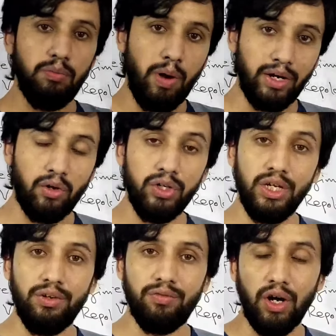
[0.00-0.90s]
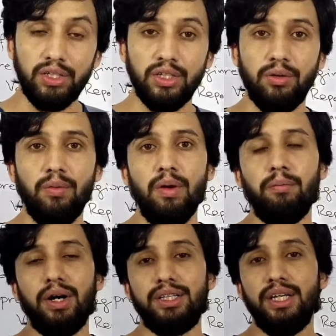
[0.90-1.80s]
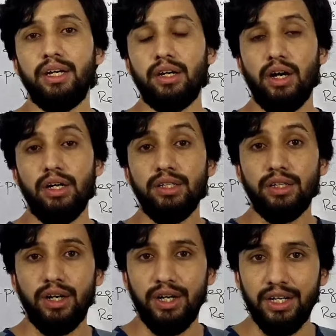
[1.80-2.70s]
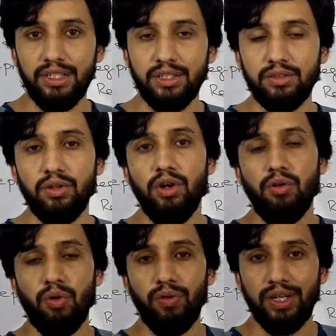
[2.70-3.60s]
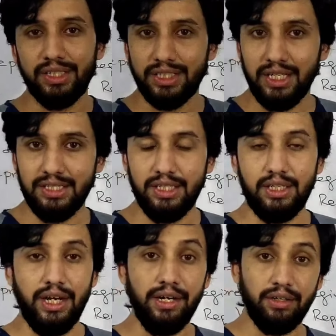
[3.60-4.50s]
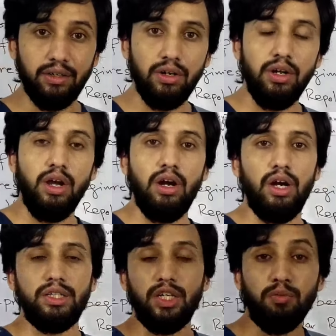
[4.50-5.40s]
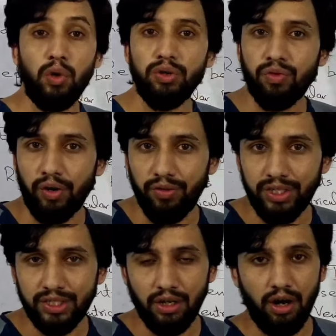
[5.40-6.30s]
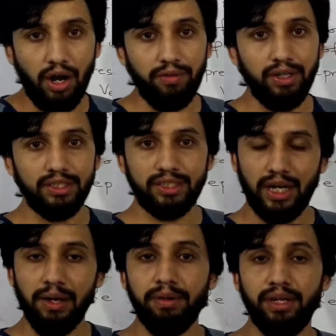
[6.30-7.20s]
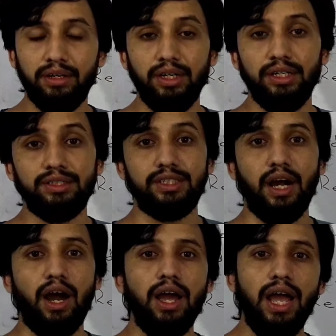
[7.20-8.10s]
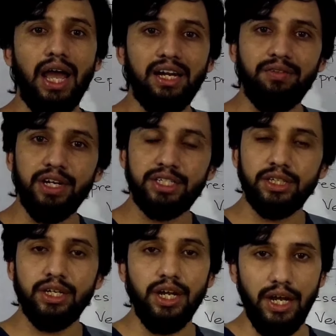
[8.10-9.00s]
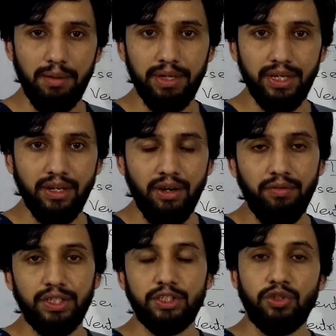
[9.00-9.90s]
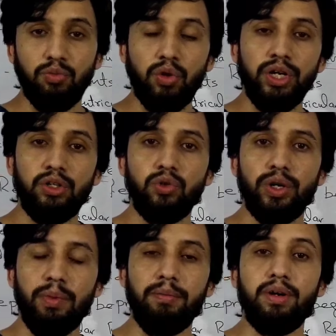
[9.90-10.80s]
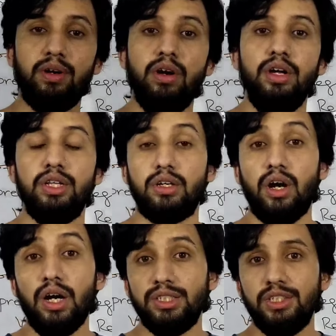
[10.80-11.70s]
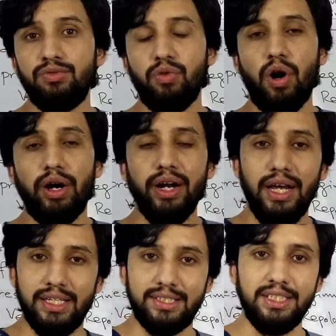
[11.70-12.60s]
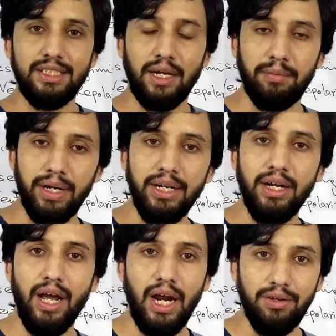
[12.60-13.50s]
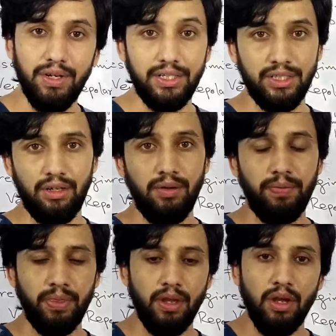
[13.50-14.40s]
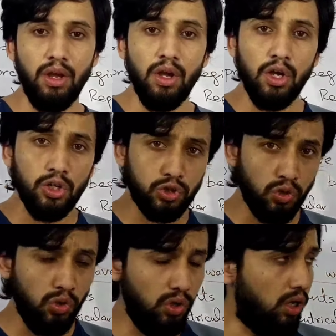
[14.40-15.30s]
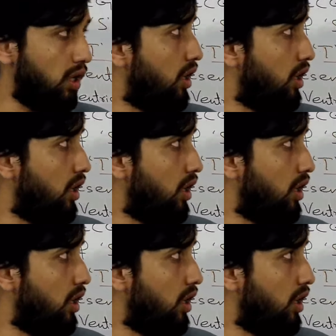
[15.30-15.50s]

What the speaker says: myocardial infarction, but there are other conditions. We will discuss it later. The mnemonic for which I will describe here is the elevation AB, which is mnemonic to remember the causes for ST segment elevation. So